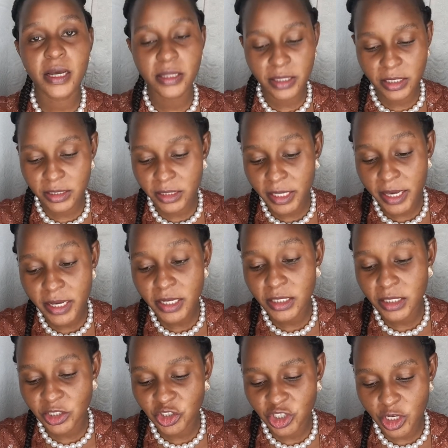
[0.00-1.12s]
And they say it
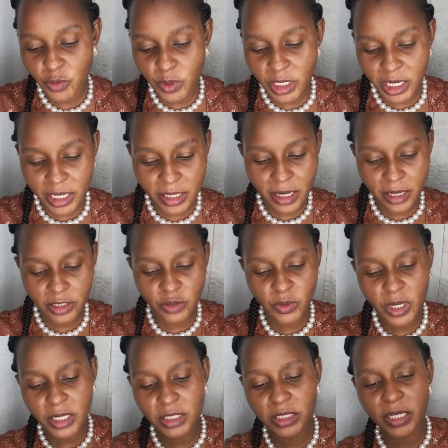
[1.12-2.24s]
is genuine leather and you
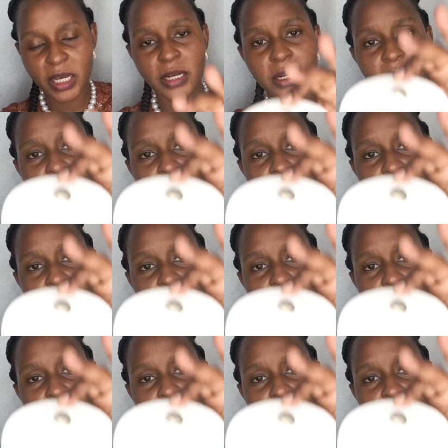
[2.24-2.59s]
can tell.